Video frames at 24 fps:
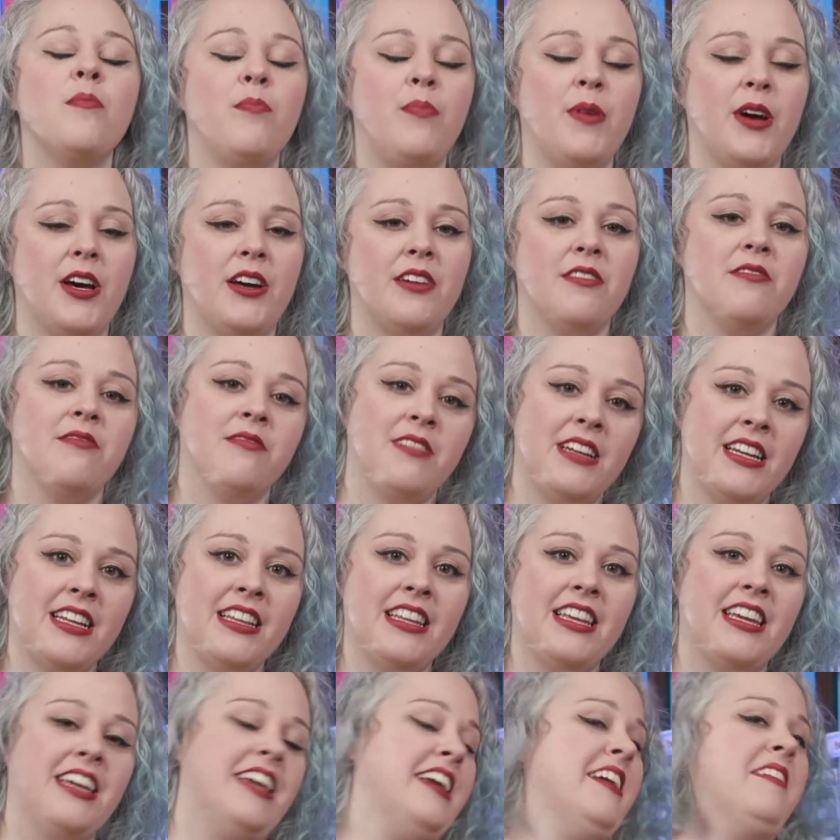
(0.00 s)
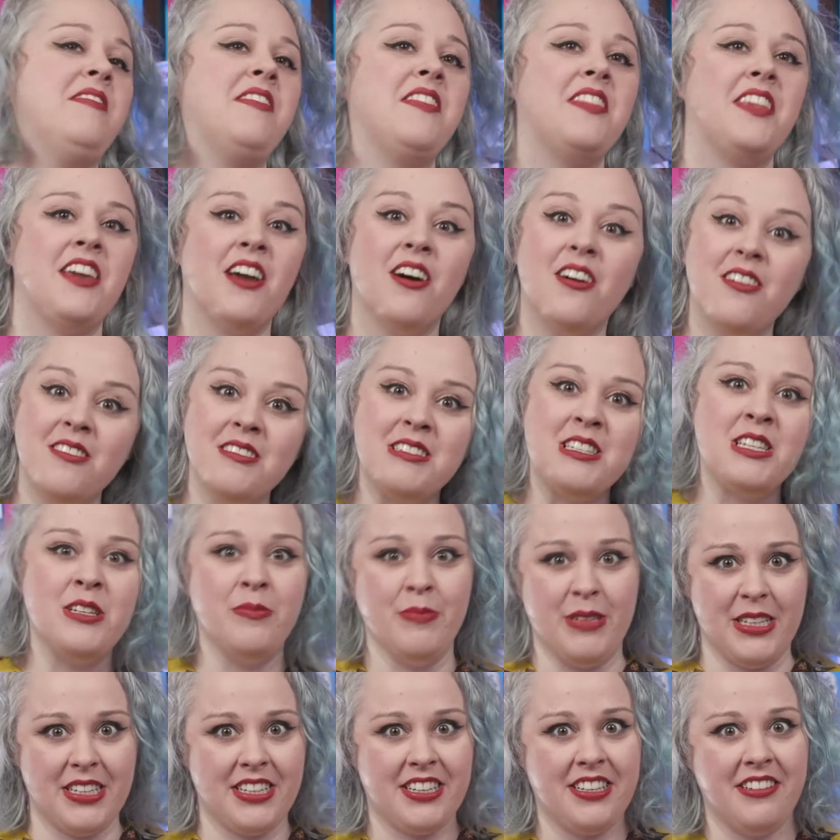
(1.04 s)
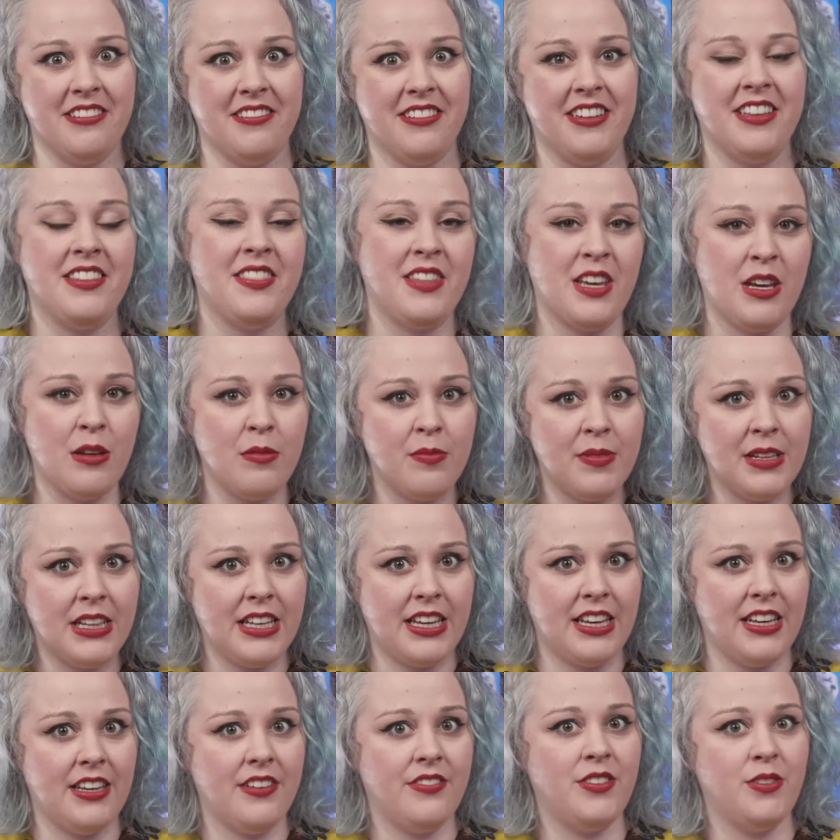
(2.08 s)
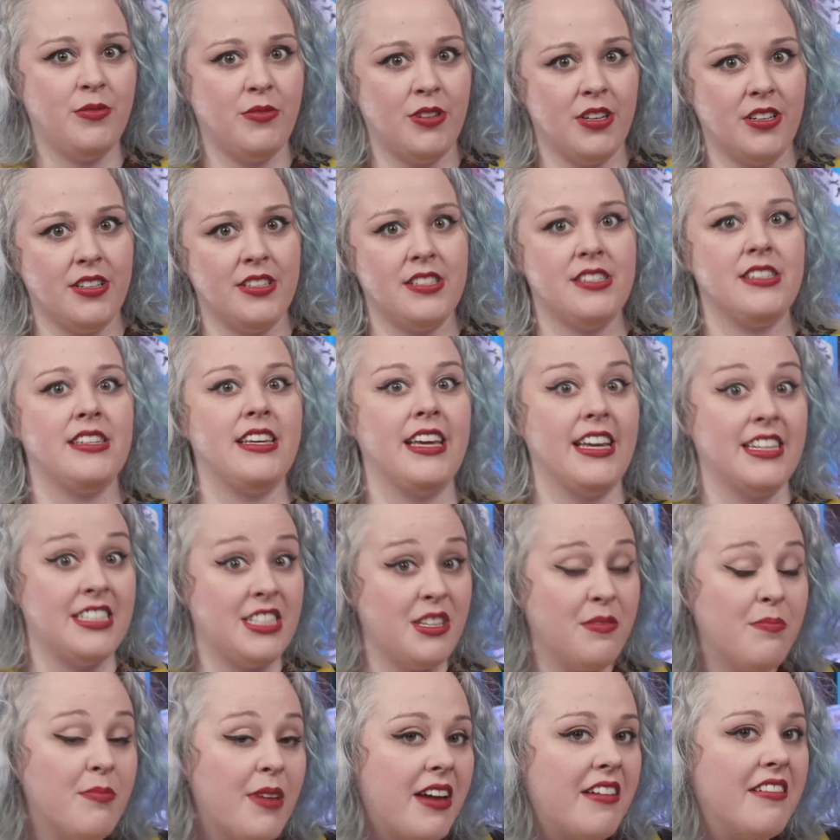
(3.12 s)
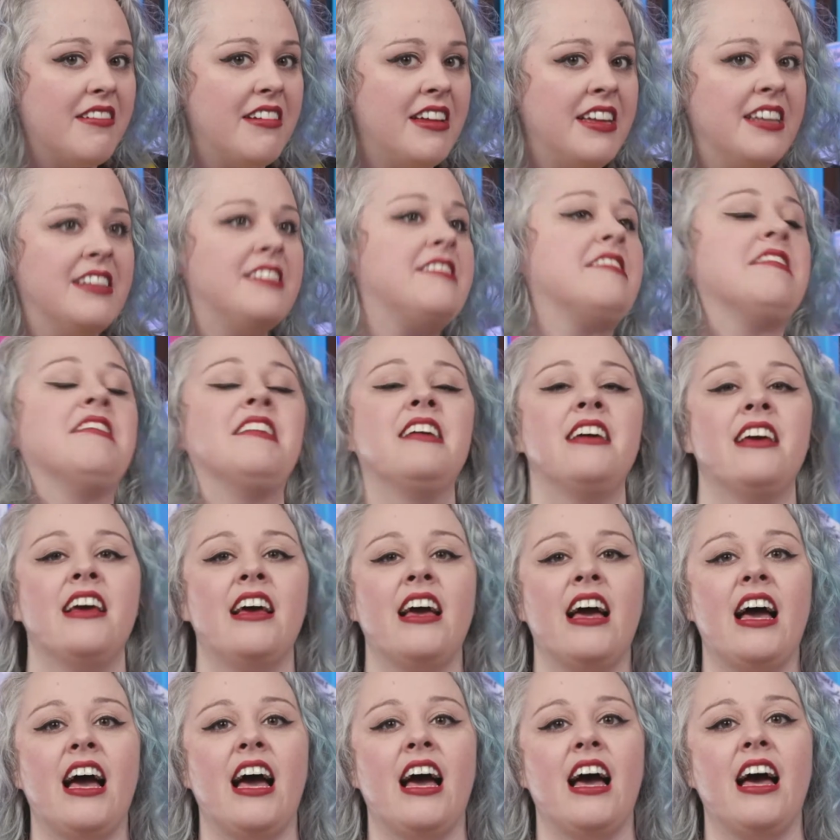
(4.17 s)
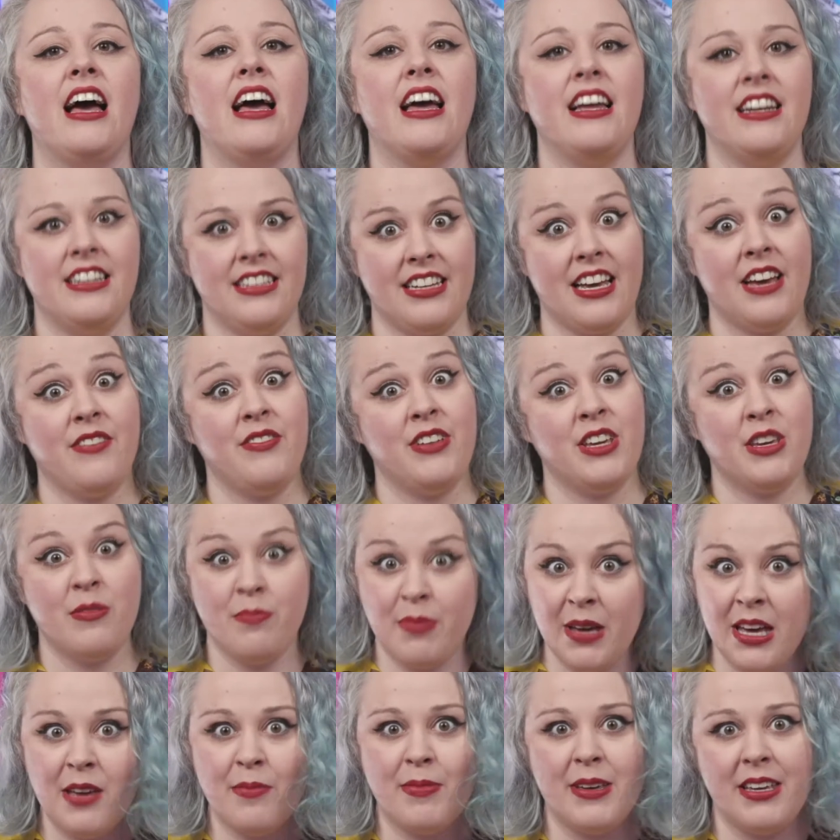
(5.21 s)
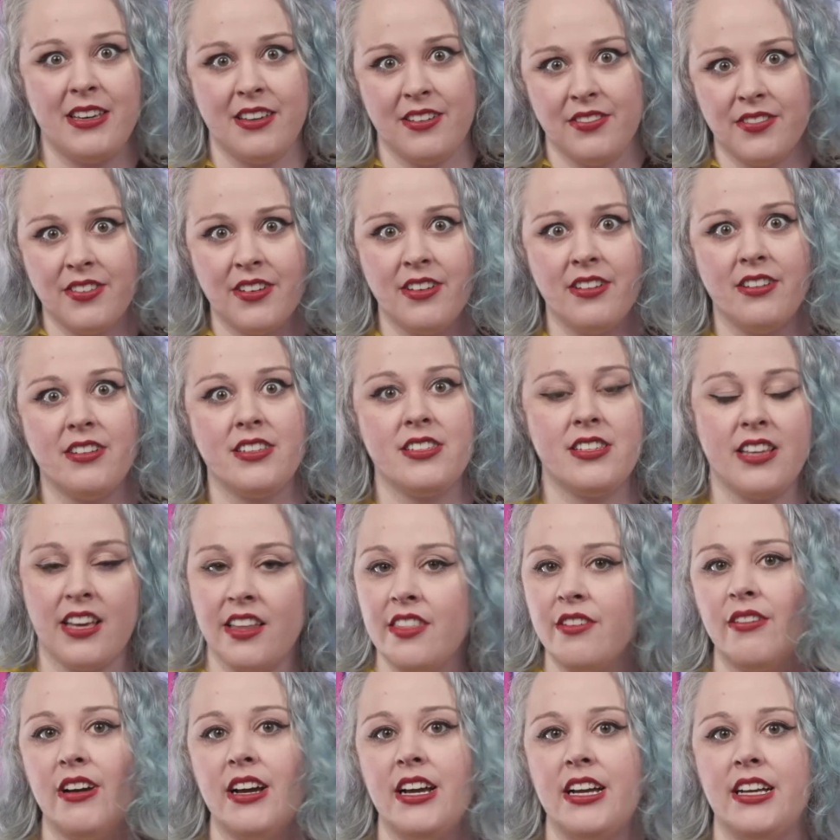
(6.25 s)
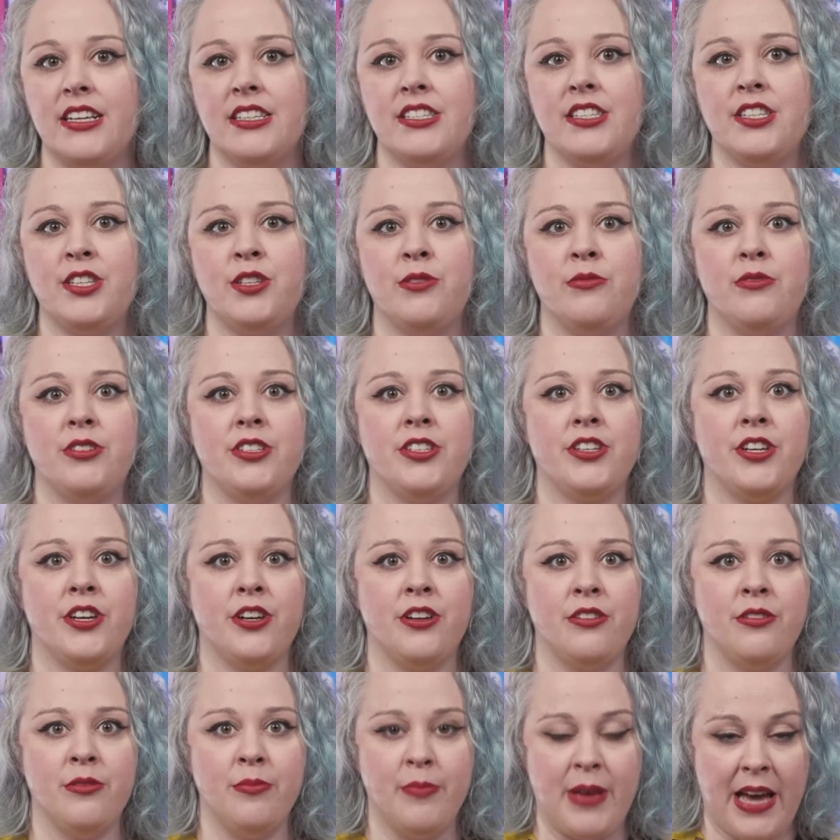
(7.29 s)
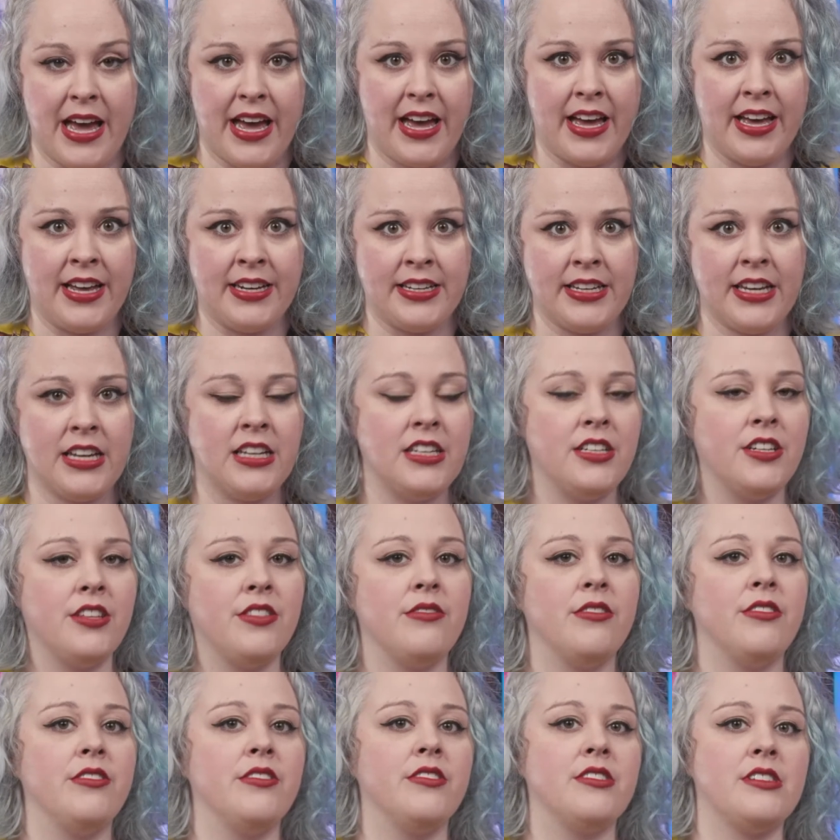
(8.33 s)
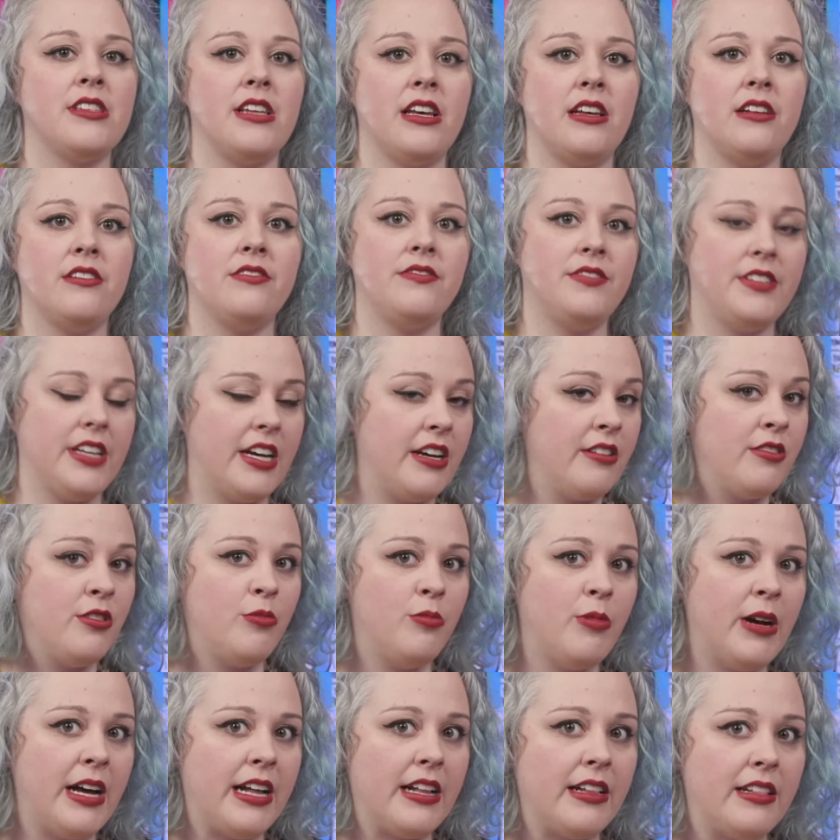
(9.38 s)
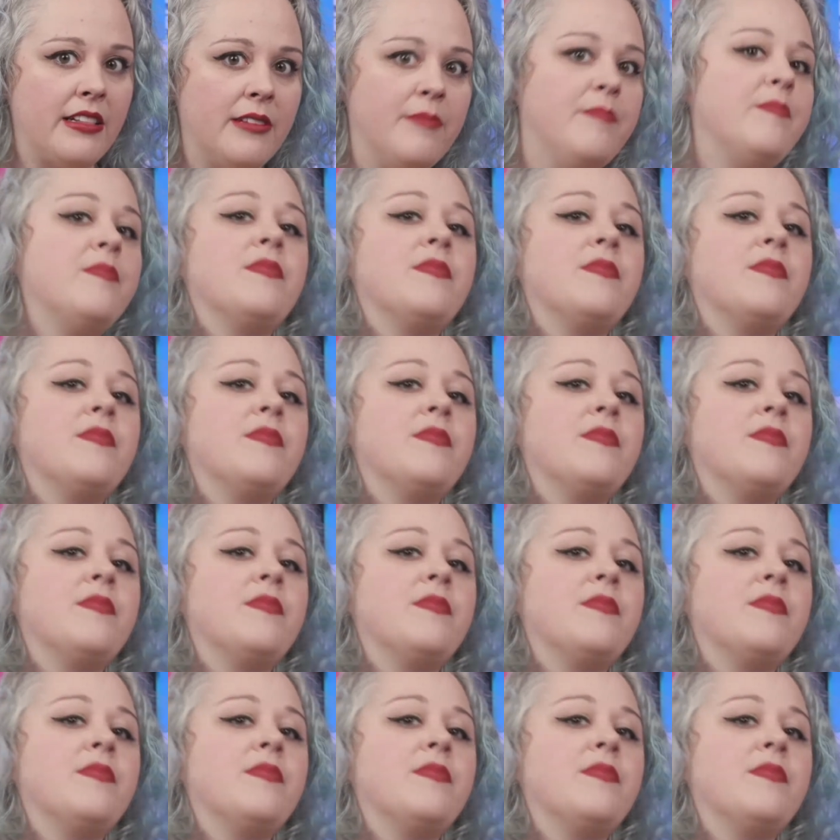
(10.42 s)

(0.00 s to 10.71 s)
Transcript: But really, the ultimate cure, they believed, was getting married and having a baby, of course. Otherwise, you would go mad and throw yourself down a well.